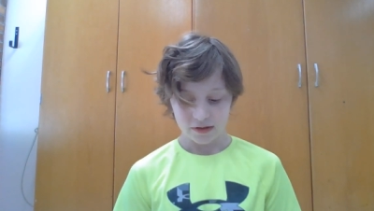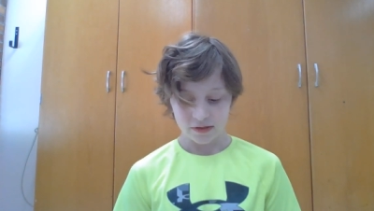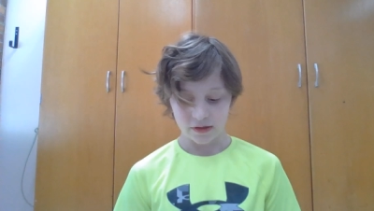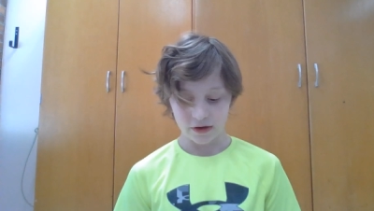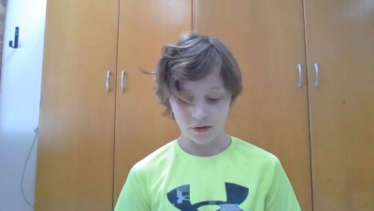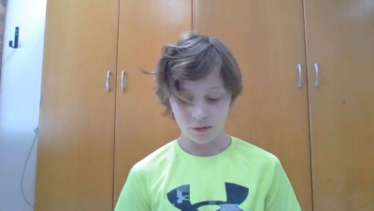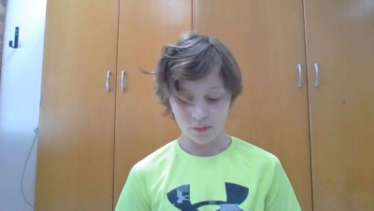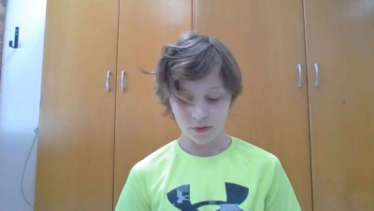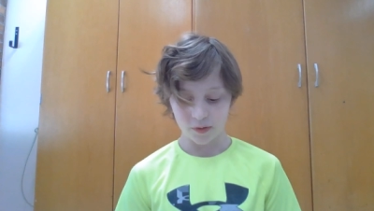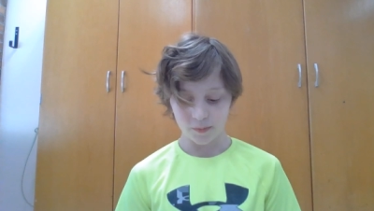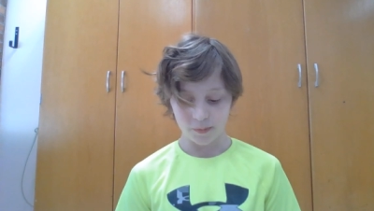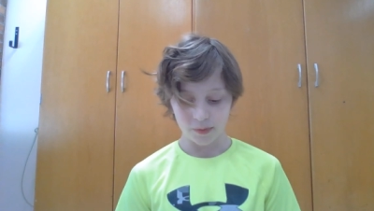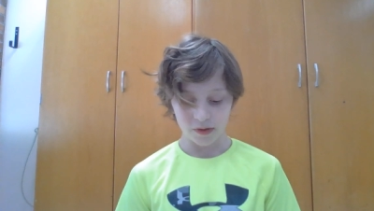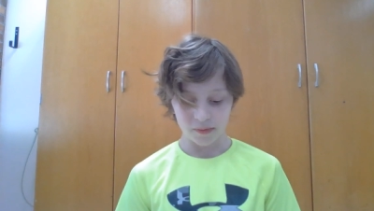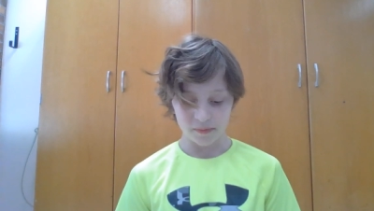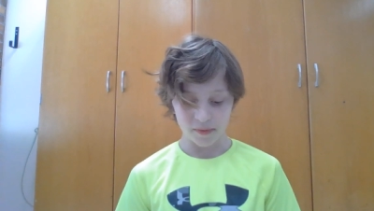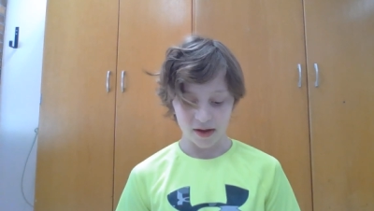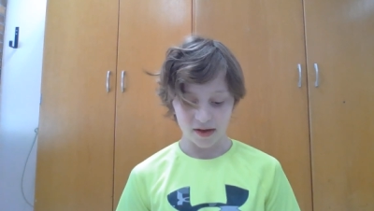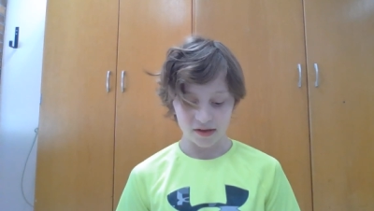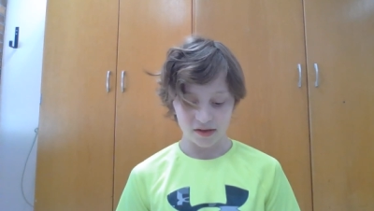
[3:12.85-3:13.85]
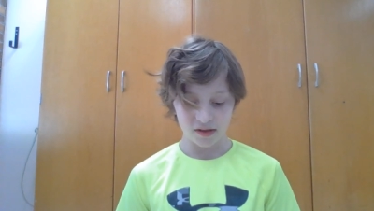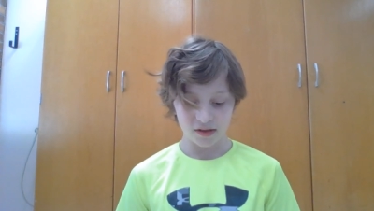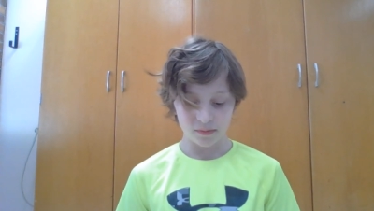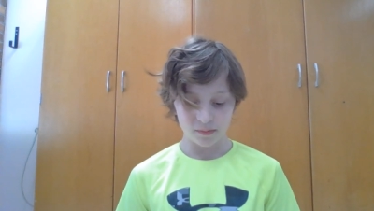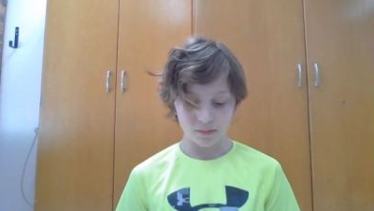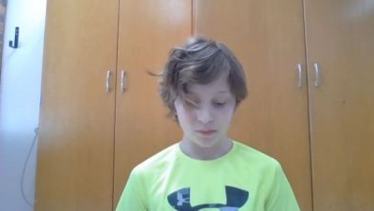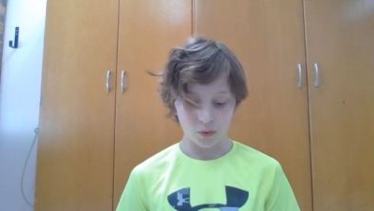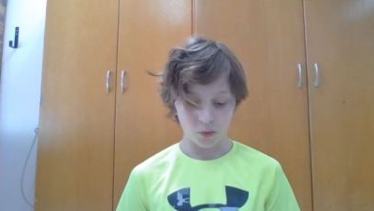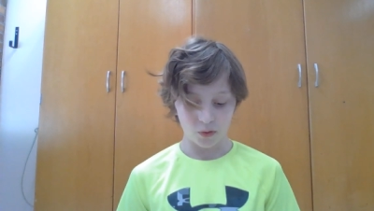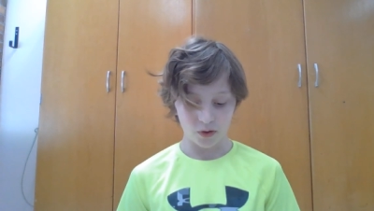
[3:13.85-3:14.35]
There would be many
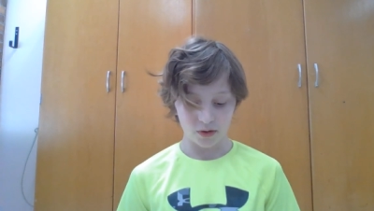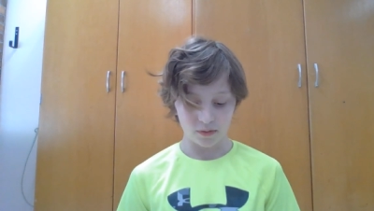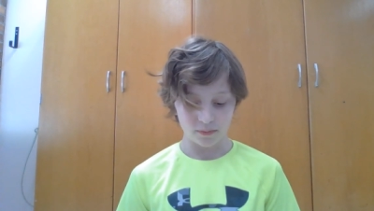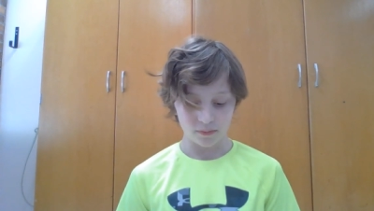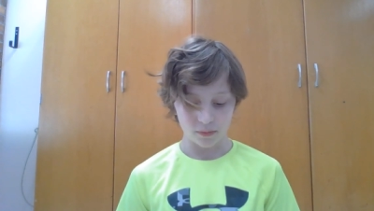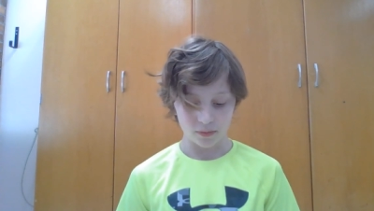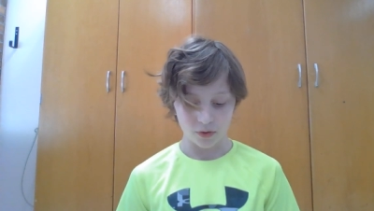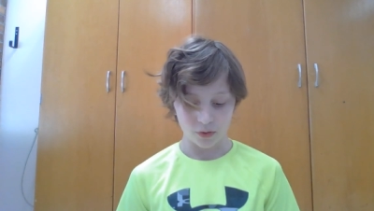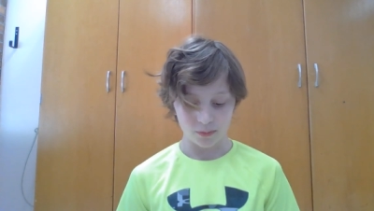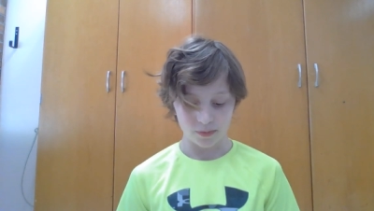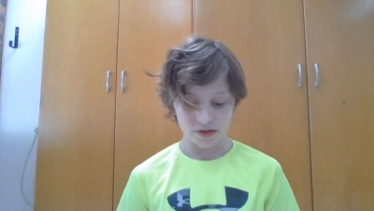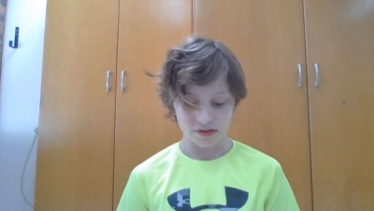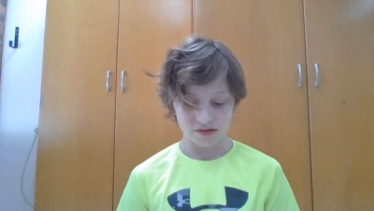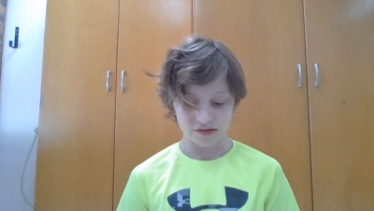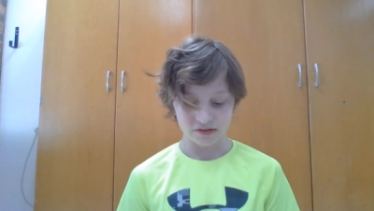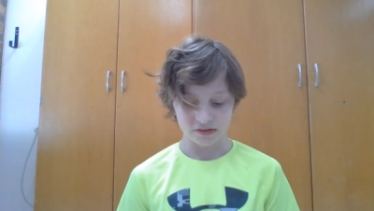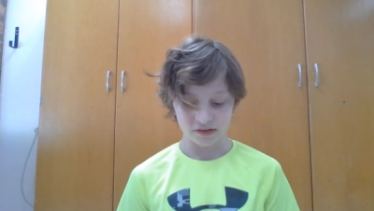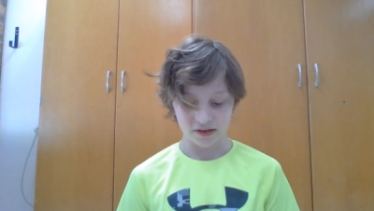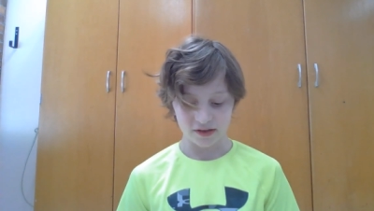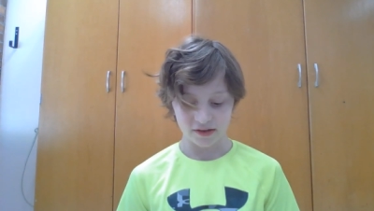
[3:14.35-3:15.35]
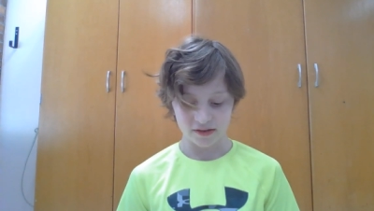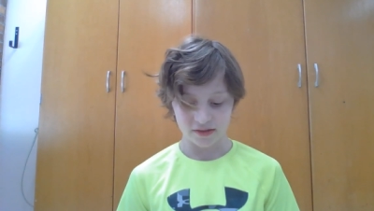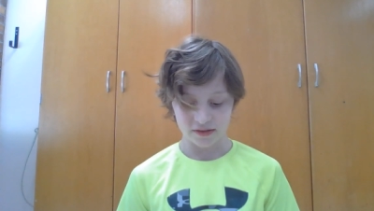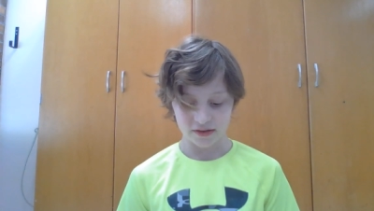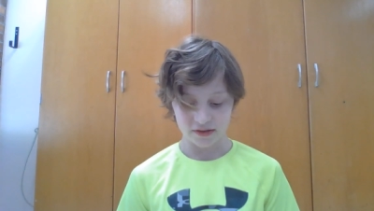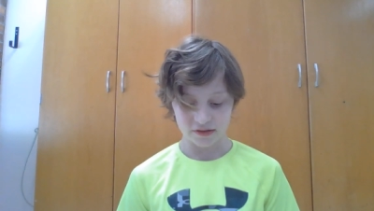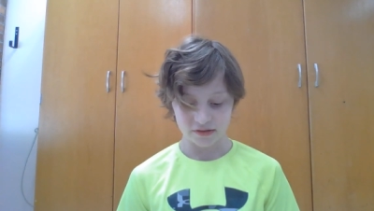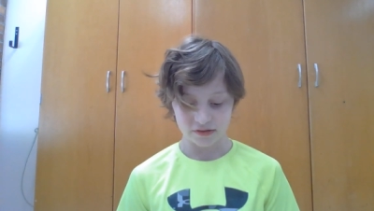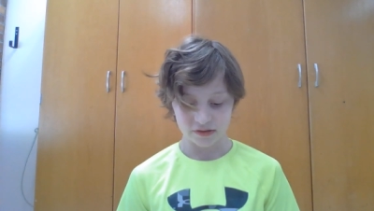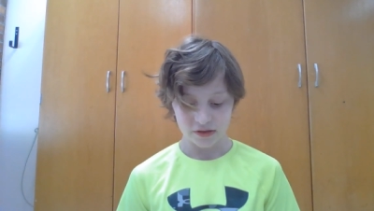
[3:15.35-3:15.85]
more moments like
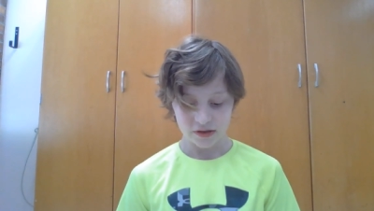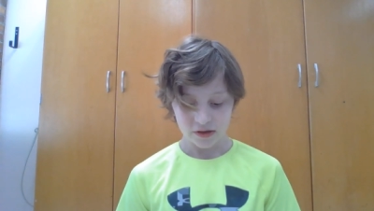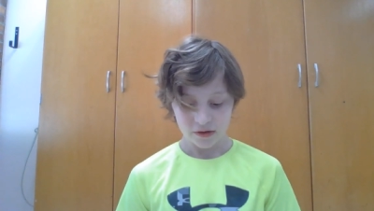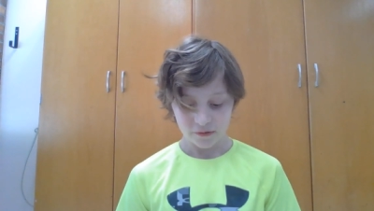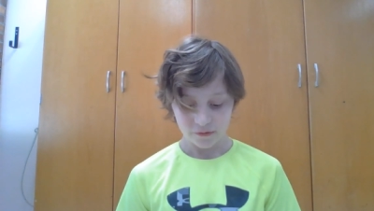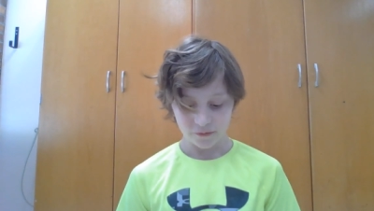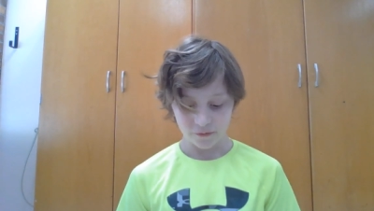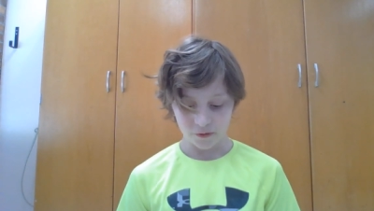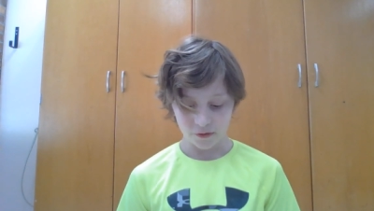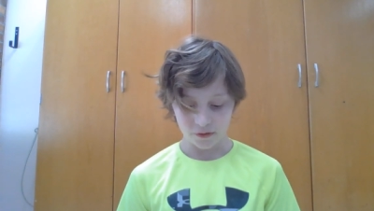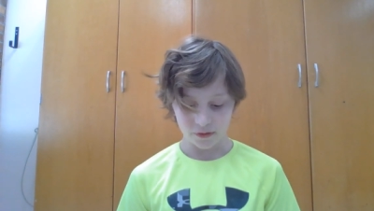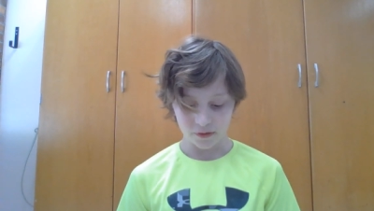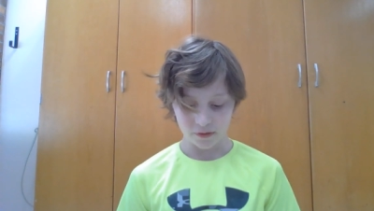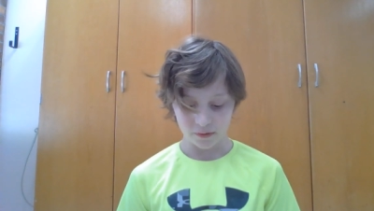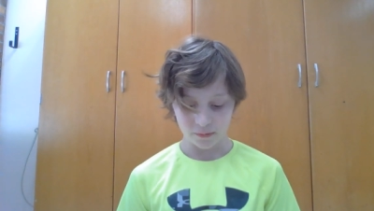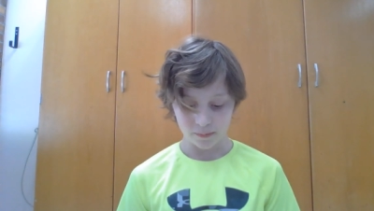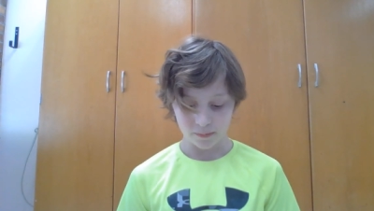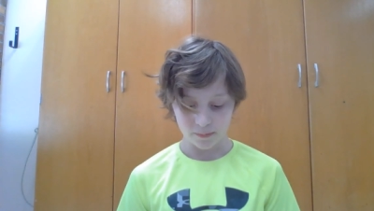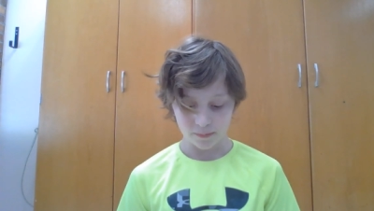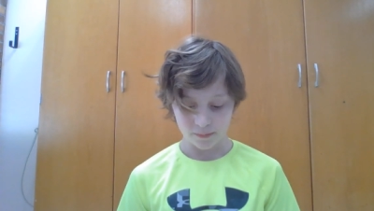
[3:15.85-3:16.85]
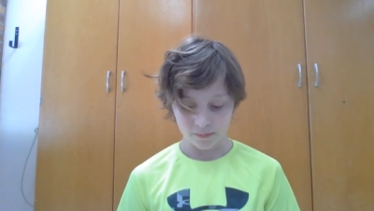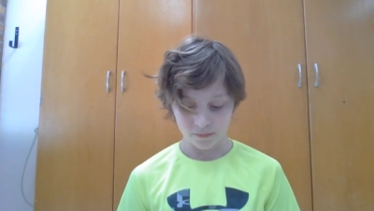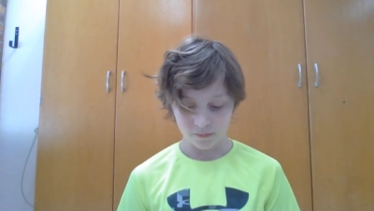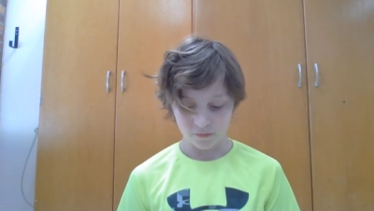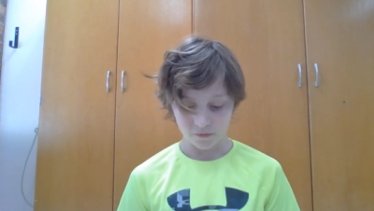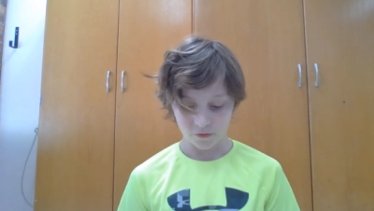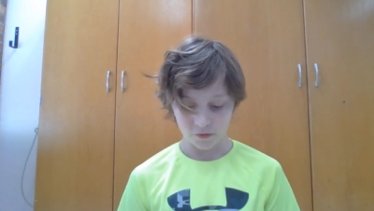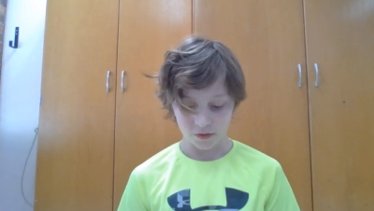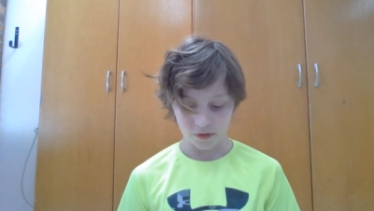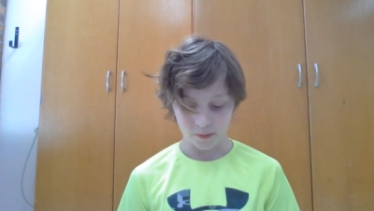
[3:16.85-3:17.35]
this for the
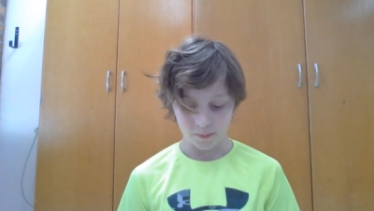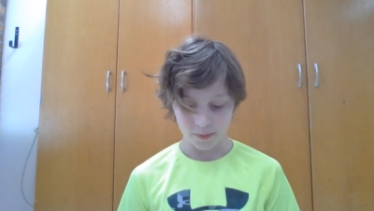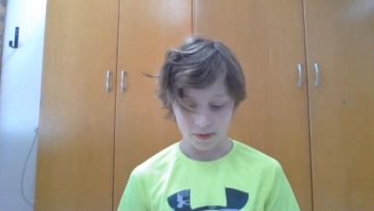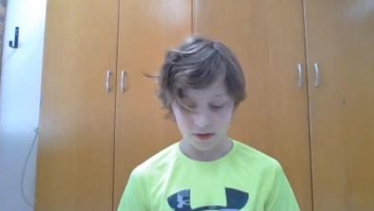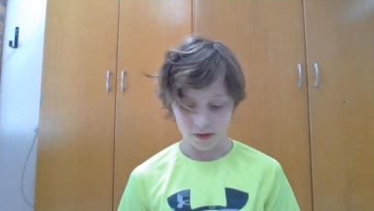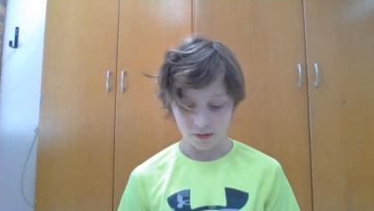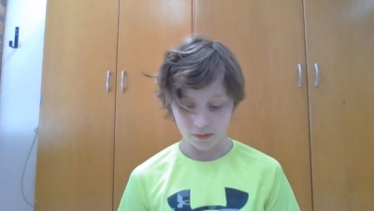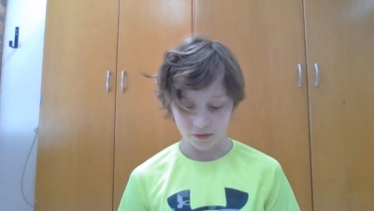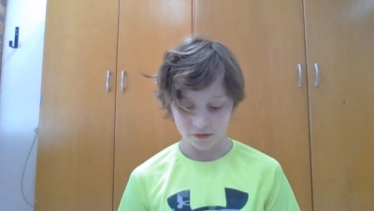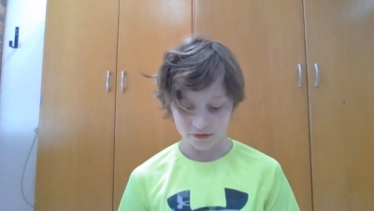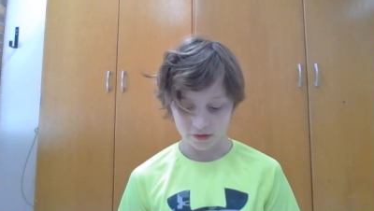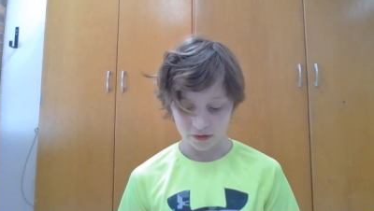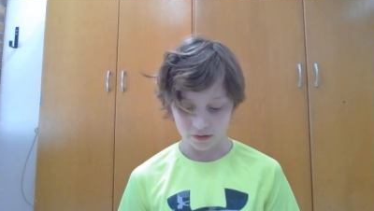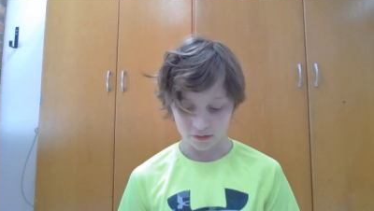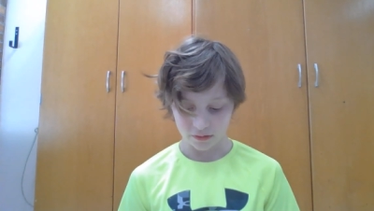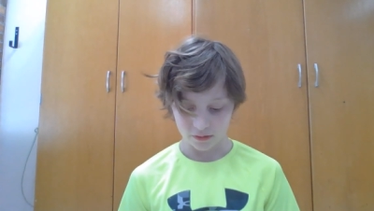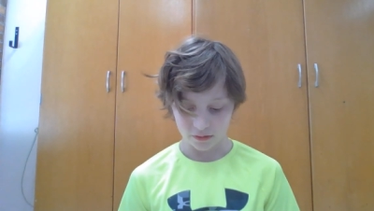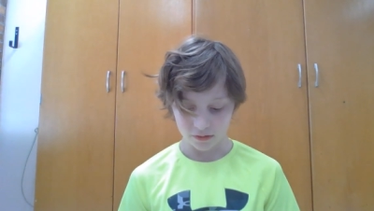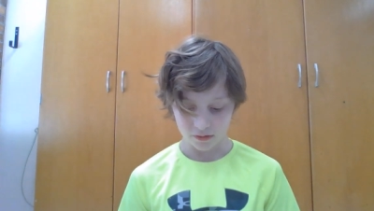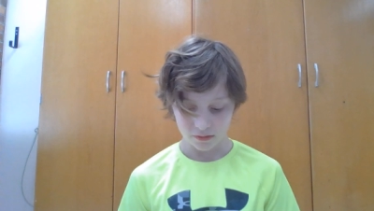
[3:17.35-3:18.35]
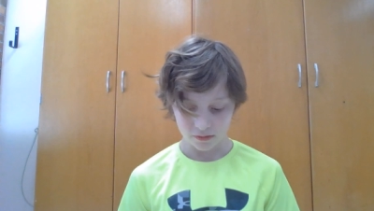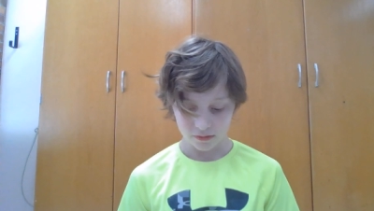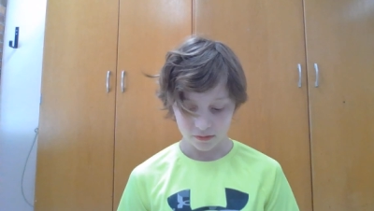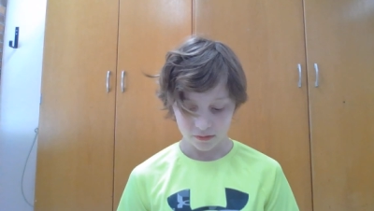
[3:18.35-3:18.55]
for the big center,